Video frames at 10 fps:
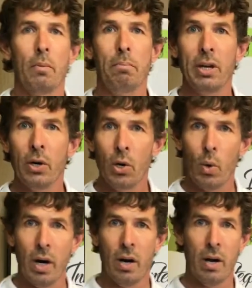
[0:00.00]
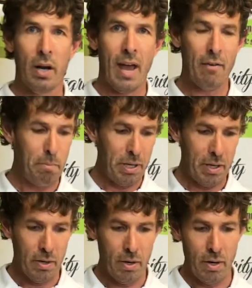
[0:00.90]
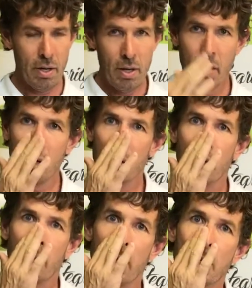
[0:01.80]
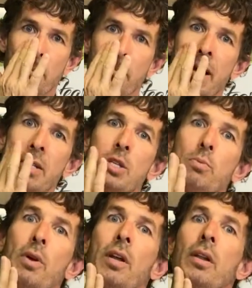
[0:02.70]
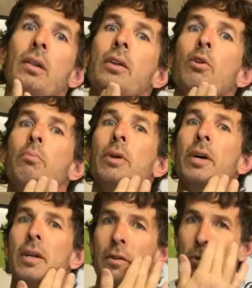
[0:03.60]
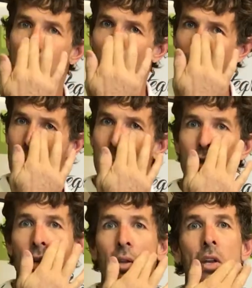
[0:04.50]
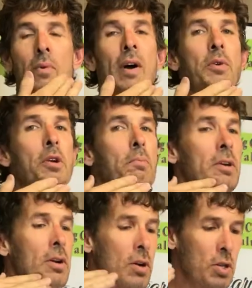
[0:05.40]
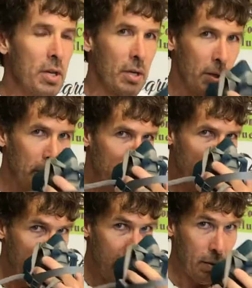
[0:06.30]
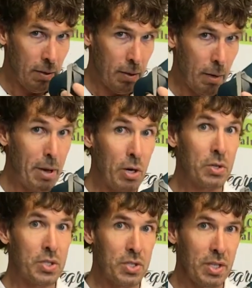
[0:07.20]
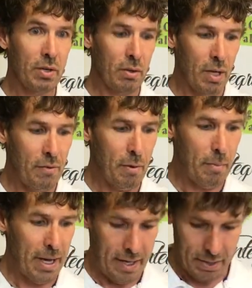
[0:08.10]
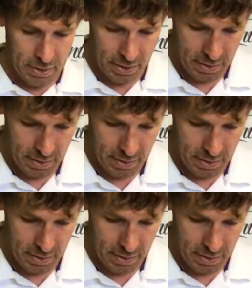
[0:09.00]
a beard wearer and have a beard, it's best to spread a little bit of petroleum jelly around your beard and you get a better seal of the mask.